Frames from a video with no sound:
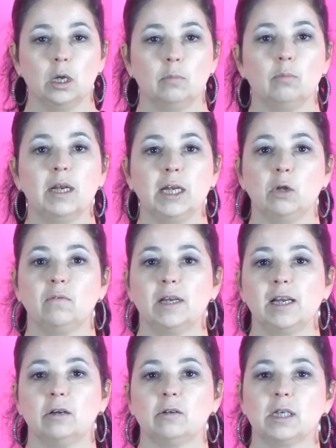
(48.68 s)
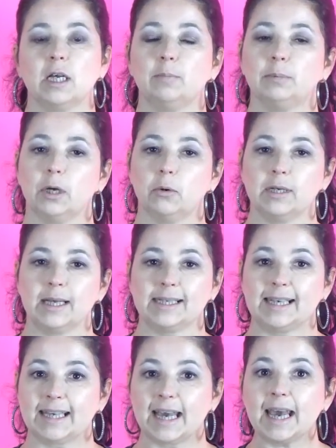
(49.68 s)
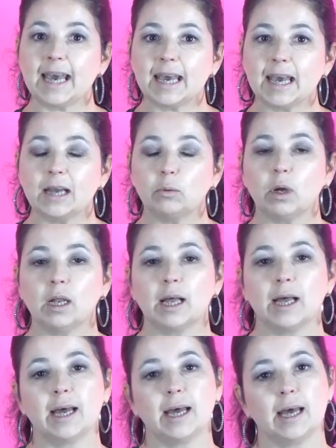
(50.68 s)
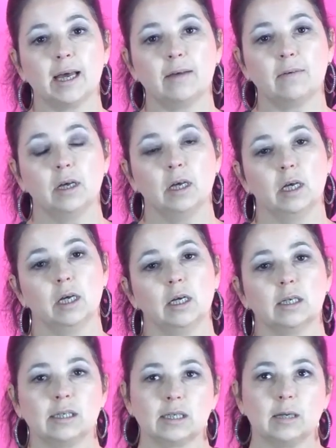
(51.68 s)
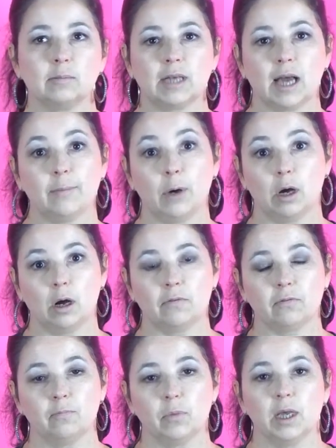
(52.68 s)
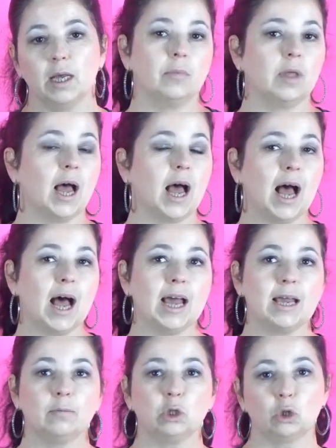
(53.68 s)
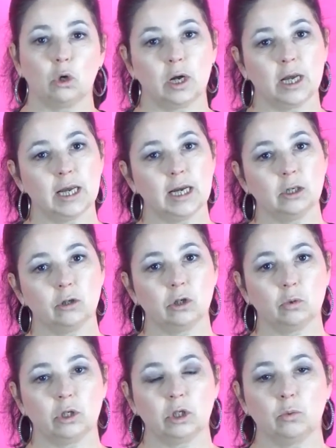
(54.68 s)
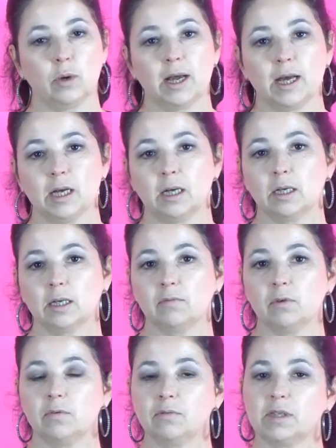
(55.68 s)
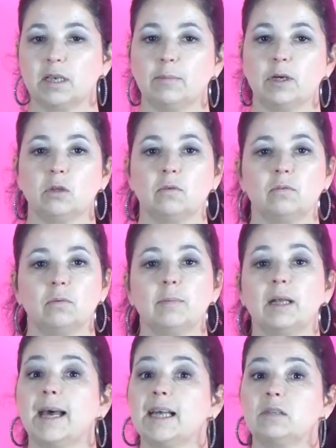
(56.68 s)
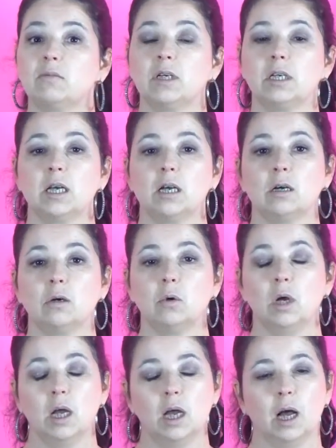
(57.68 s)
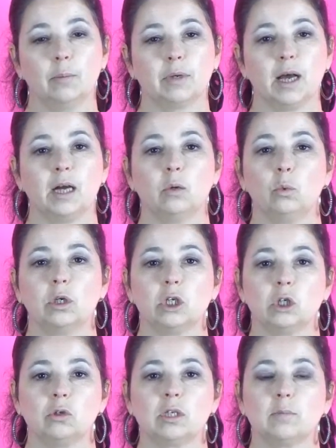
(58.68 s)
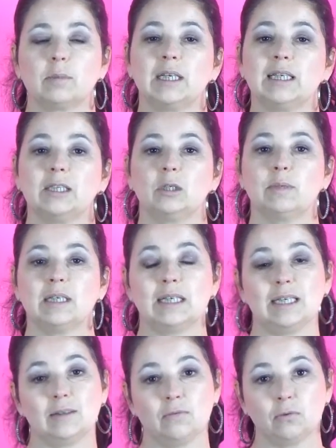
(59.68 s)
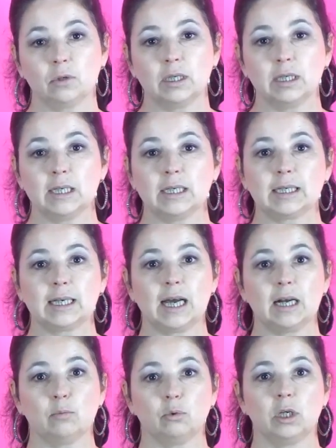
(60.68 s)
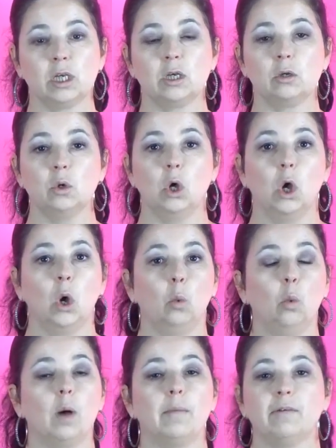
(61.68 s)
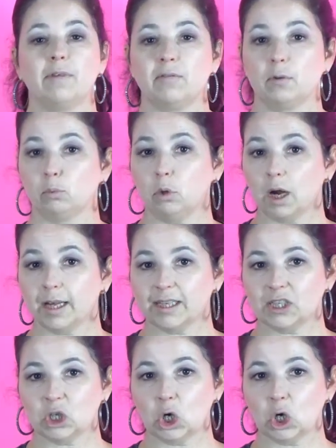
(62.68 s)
many new videos uploaded as I can while I have some time off. I am trying to switch it around. If you've seen my last video, I'm kind of wanting to do something a little bit different, kind of bring you what my favorite products